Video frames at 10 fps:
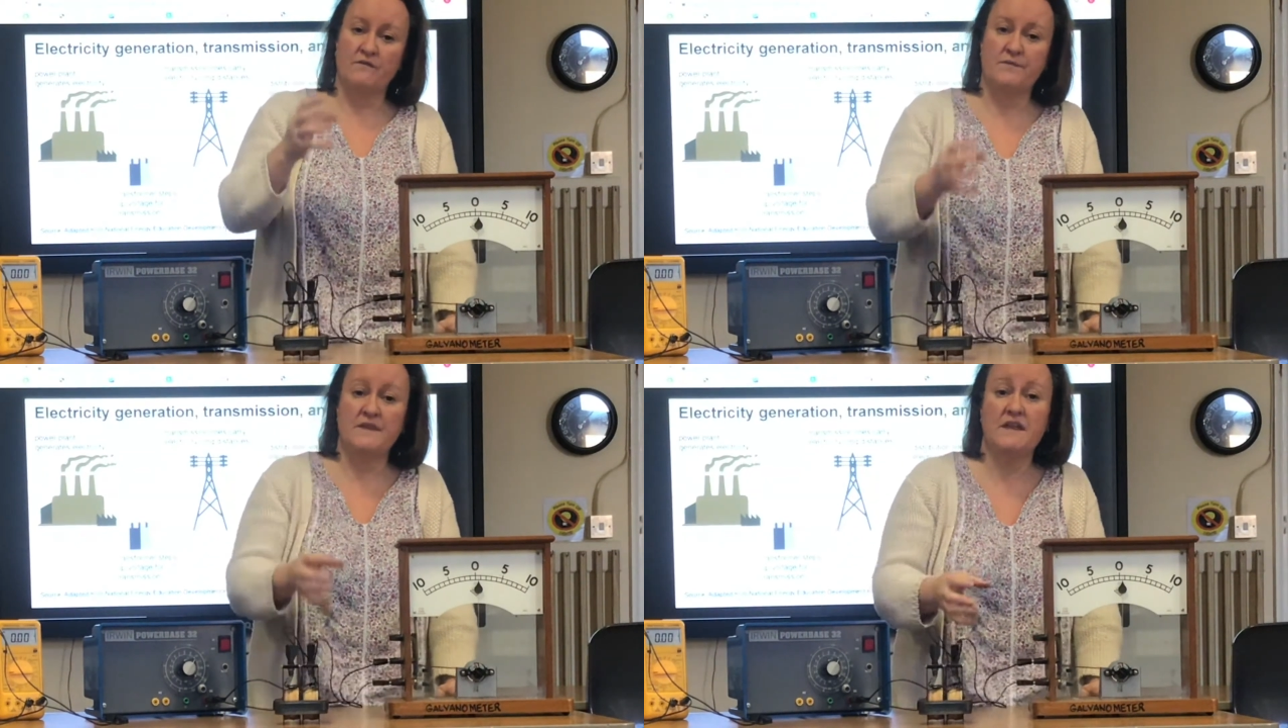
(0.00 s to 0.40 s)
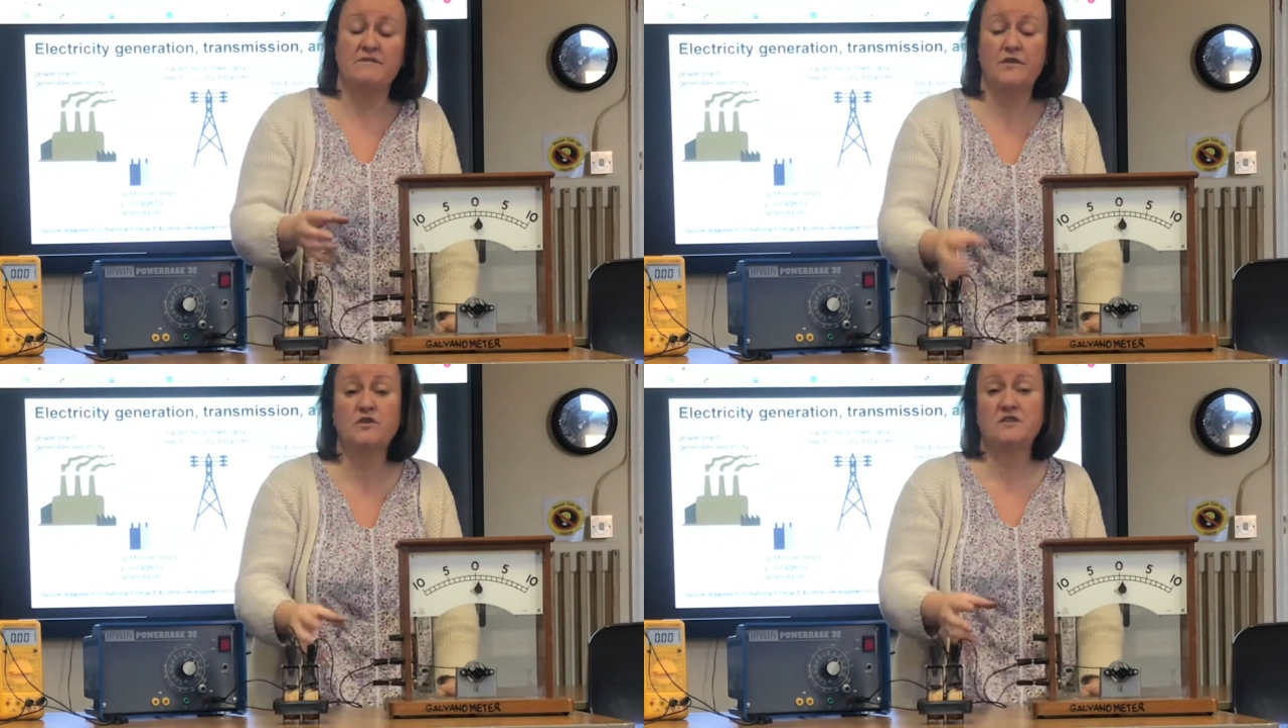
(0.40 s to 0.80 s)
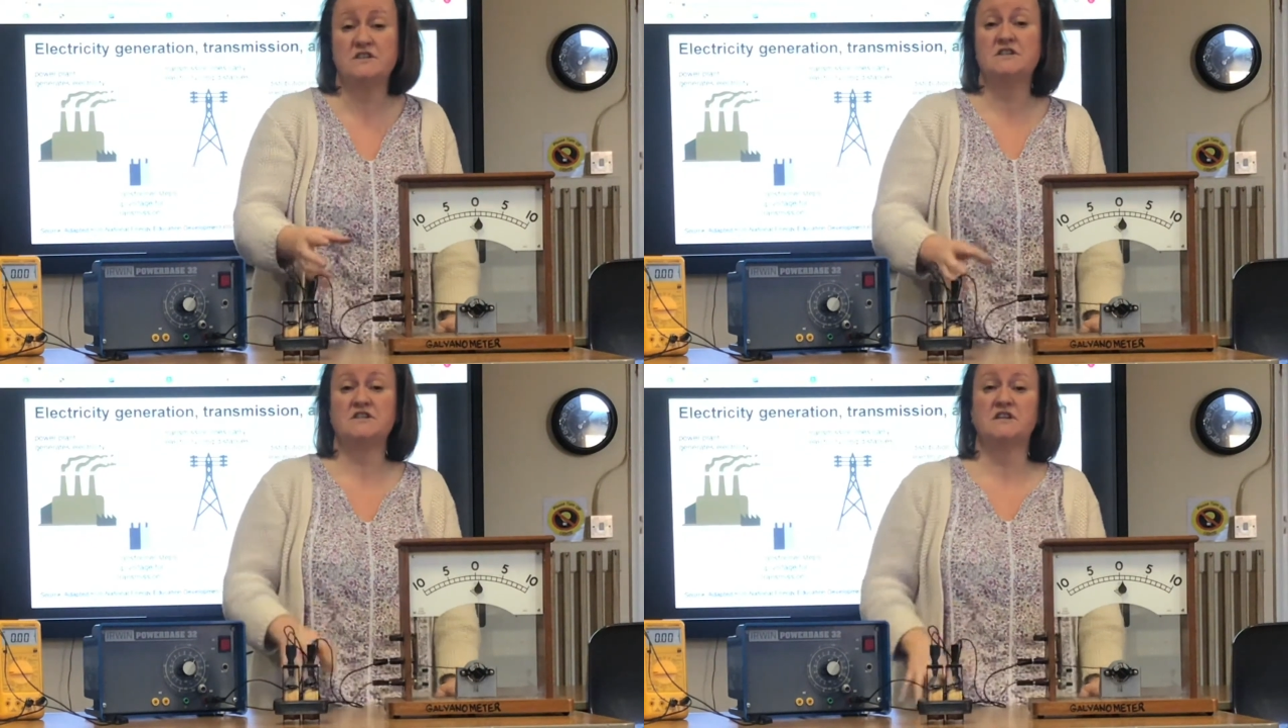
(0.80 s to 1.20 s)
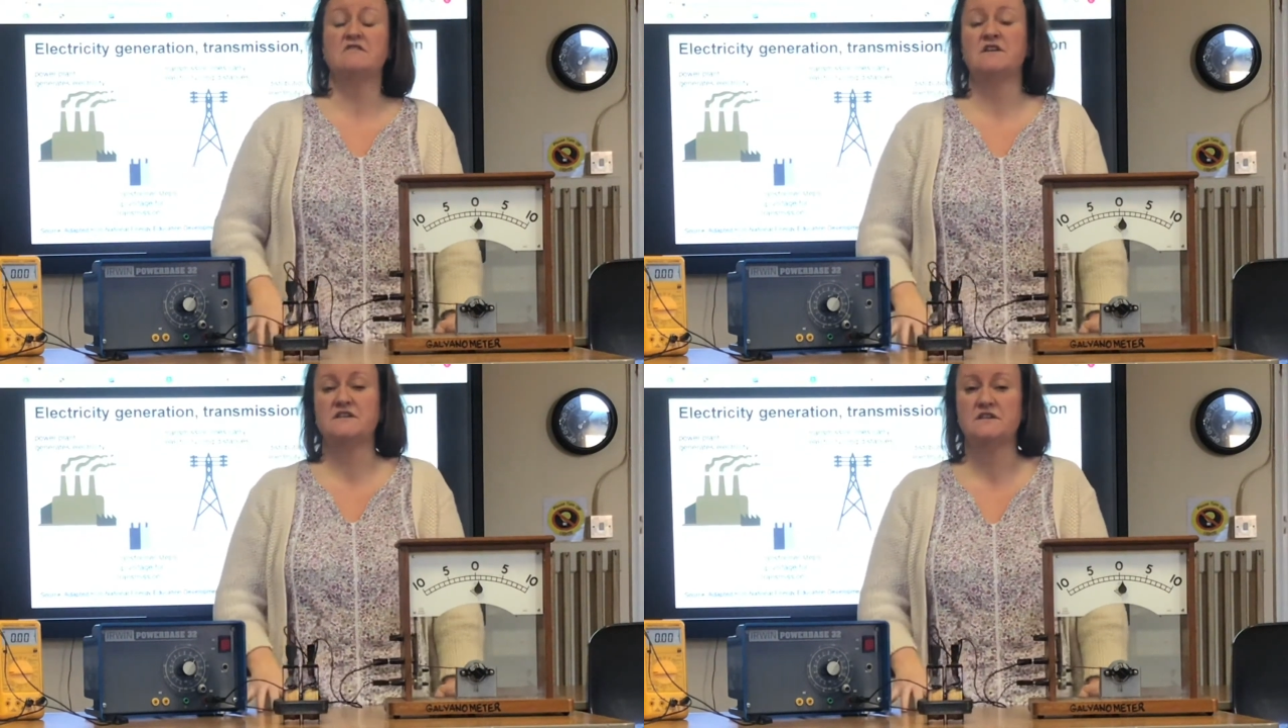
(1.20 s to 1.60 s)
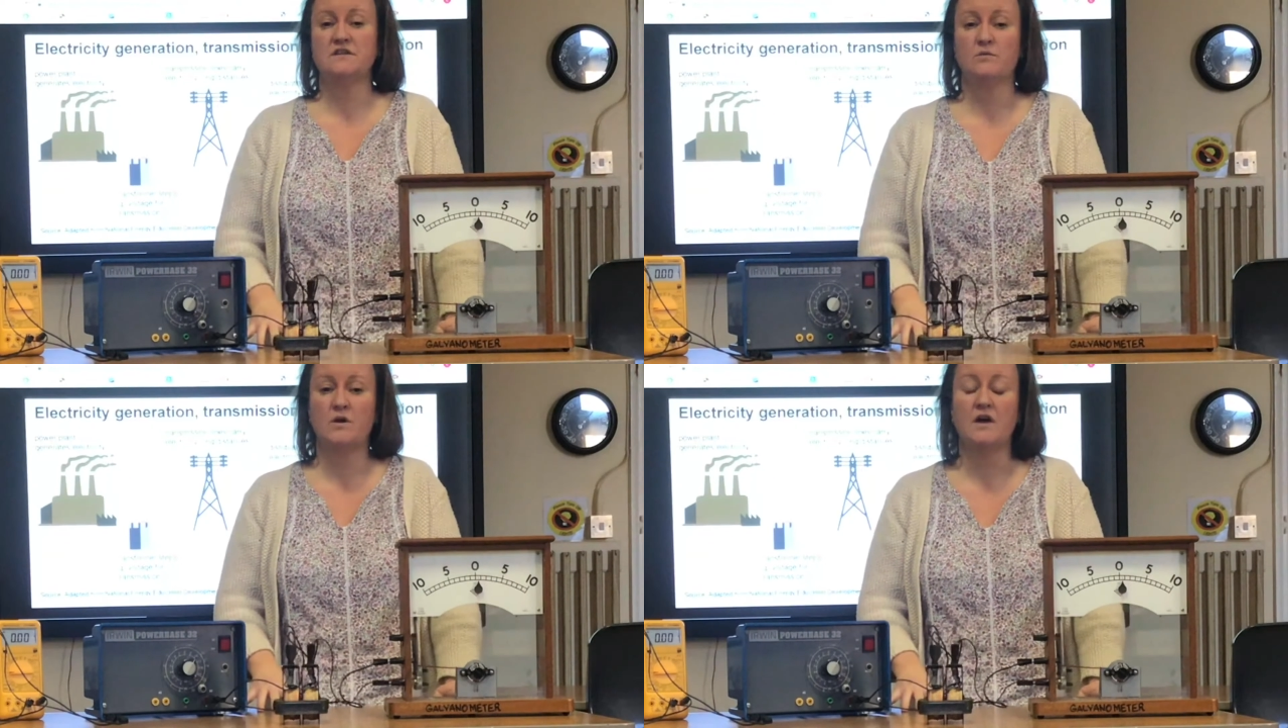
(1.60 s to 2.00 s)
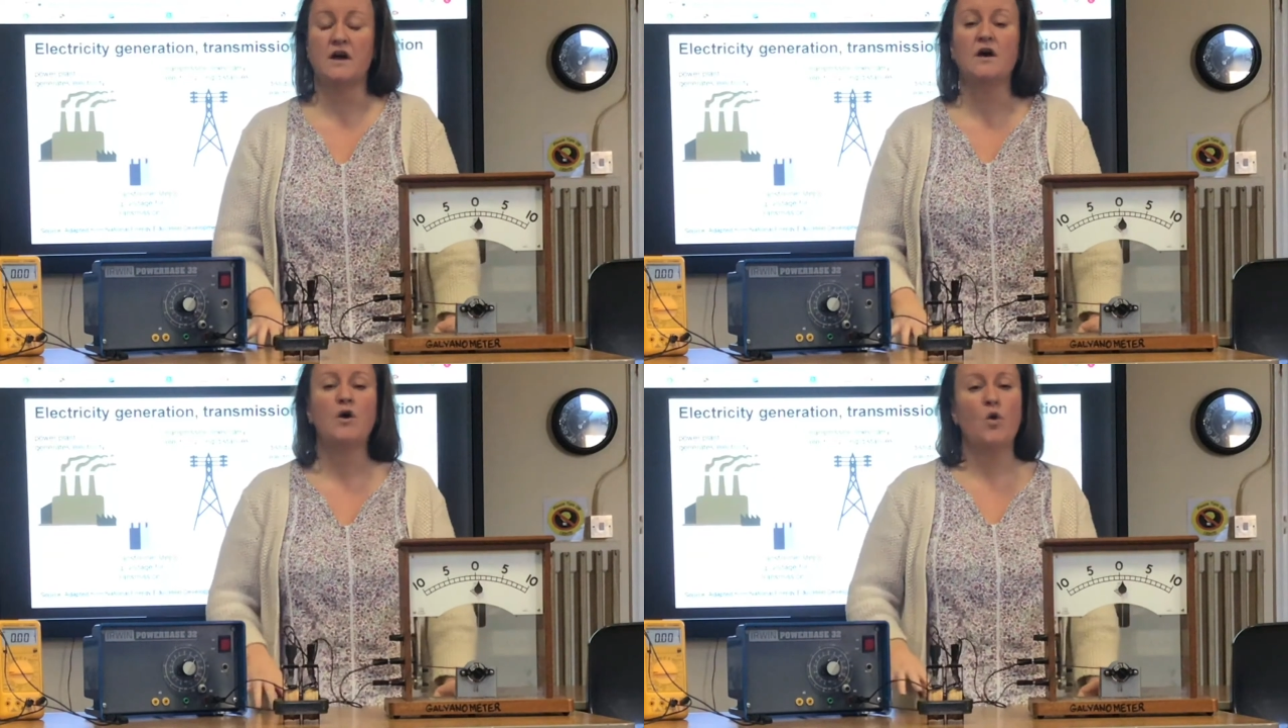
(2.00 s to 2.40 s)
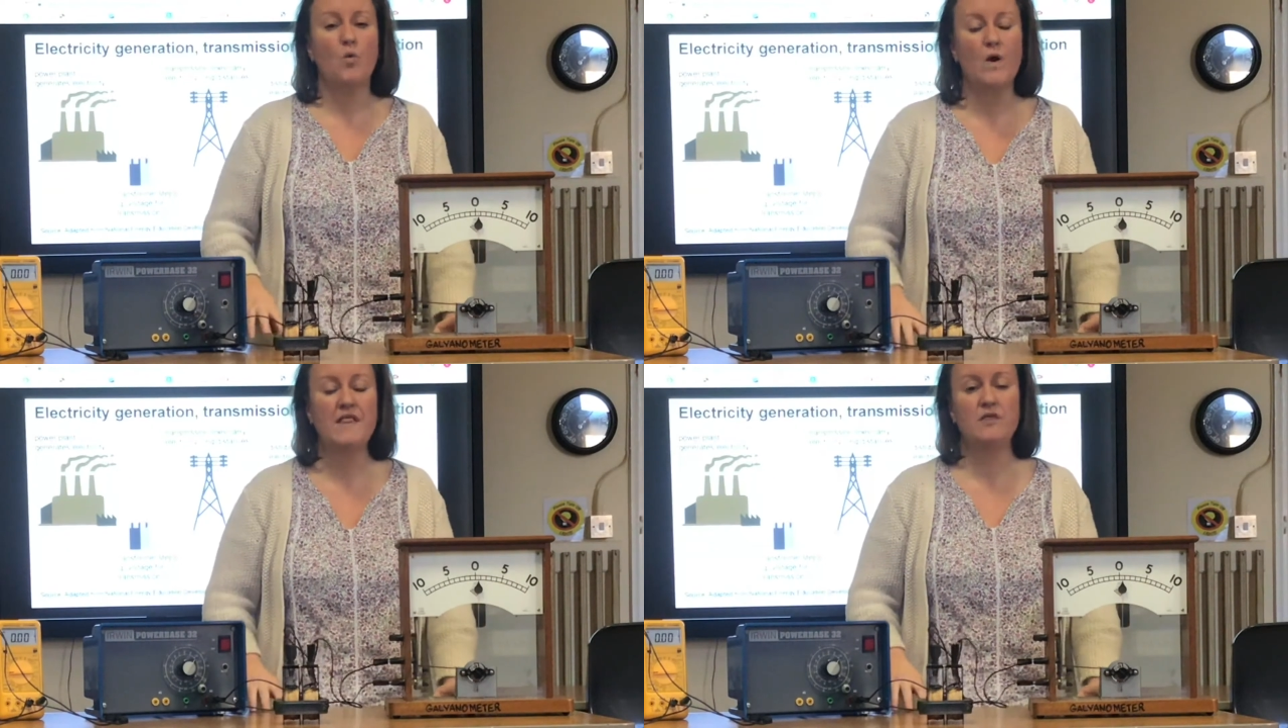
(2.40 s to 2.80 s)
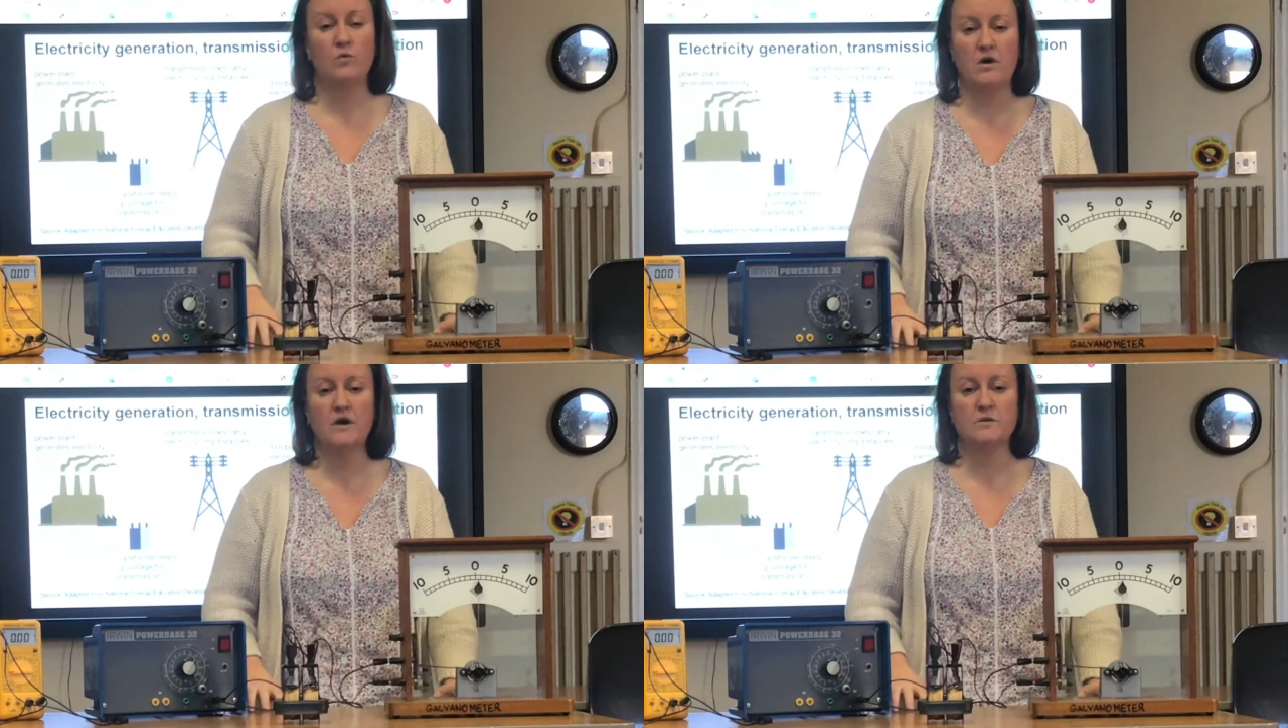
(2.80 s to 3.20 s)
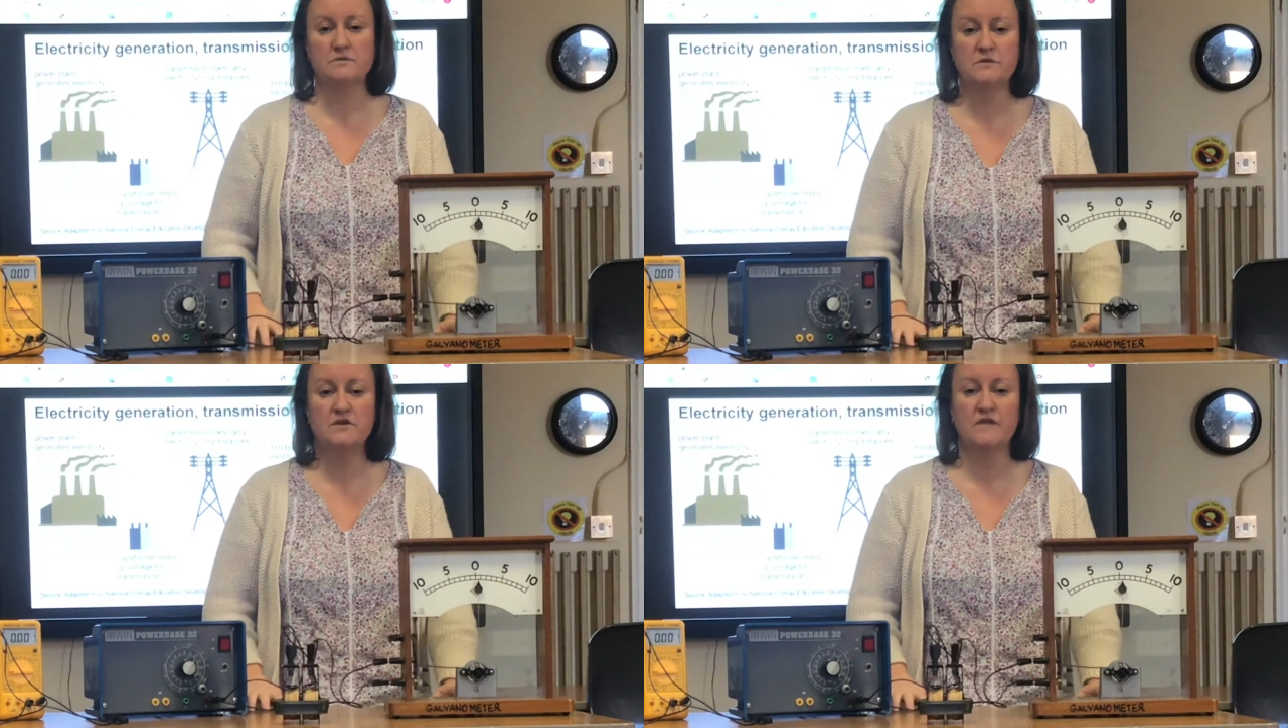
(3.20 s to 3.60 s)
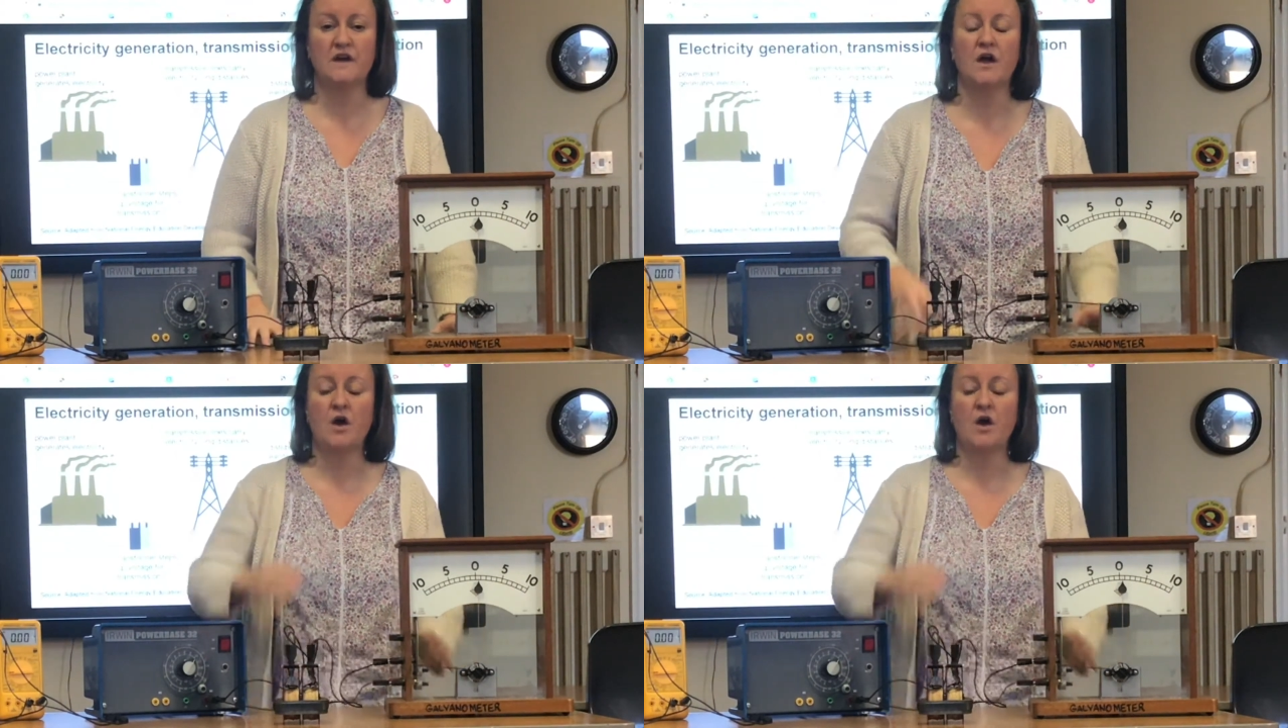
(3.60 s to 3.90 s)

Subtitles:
the voltage generated in the wire when the wire was moving,